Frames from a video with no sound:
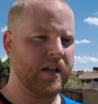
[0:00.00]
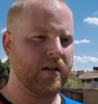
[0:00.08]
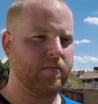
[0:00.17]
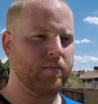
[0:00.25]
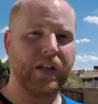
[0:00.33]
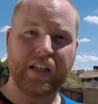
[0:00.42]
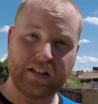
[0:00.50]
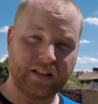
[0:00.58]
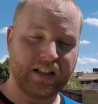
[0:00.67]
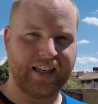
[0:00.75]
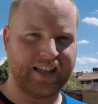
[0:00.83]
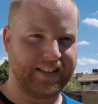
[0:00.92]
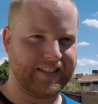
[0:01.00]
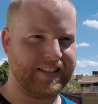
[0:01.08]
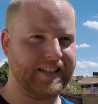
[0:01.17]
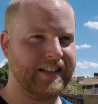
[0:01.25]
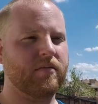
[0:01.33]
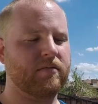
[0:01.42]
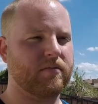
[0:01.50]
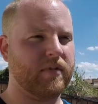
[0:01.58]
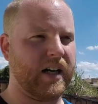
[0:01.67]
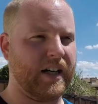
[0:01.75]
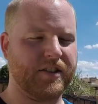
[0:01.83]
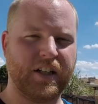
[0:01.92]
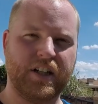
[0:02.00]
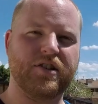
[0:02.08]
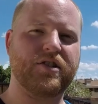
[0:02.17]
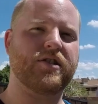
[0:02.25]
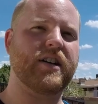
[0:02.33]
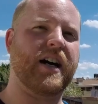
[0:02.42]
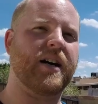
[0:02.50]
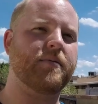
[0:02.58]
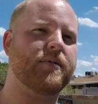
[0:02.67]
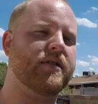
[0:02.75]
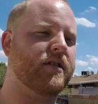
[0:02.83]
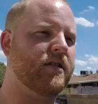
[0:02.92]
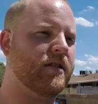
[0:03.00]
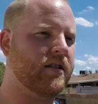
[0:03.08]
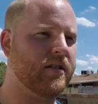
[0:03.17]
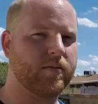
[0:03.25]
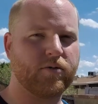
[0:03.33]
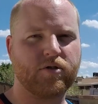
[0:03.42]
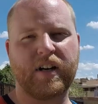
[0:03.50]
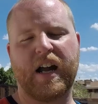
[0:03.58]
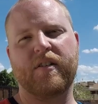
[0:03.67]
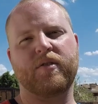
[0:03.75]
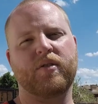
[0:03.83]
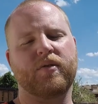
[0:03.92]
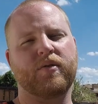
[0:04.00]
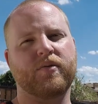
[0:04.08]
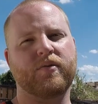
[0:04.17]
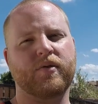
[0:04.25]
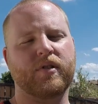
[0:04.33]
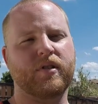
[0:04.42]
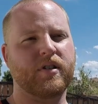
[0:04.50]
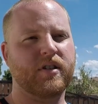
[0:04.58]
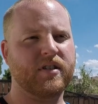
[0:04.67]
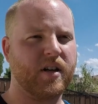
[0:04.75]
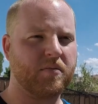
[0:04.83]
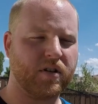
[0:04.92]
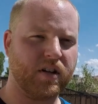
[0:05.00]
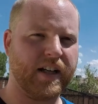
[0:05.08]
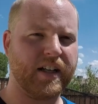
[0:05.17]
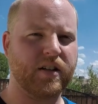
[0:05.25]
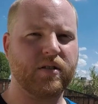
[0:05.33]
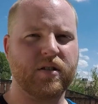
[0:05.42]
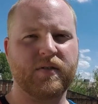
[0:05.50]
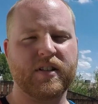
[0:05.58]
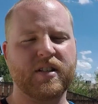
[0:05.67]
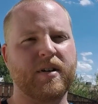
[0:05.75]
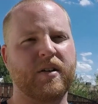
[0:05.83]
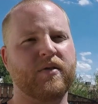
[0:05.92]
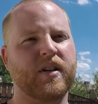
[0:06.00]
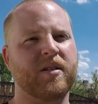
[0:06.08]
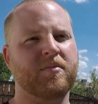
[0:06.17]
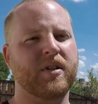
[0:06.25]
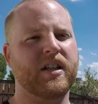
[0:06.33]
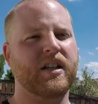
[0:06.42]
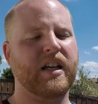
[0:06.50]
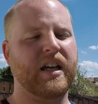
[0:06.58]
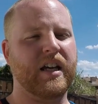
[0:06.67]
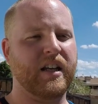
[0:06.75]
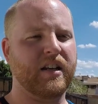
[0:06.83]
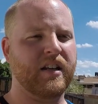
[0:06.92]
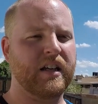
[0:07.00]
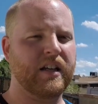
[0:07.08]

me delays. I changed jobs and did some travel for the summer like I do to visit my family, and